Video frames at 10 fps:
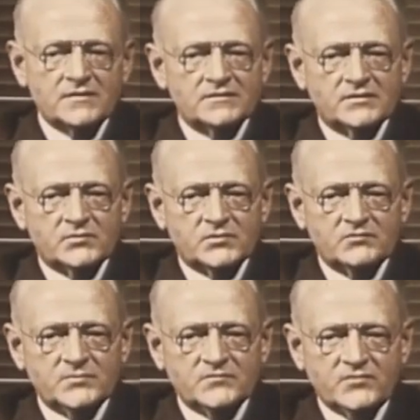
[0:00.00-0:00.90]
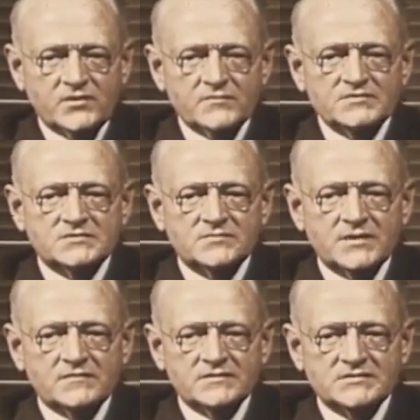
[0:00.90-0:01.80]
Their improved performance and
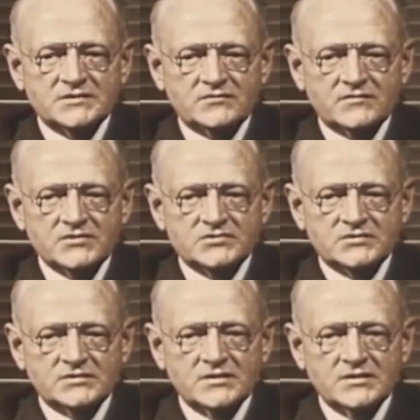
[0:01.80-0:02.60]
better acceleration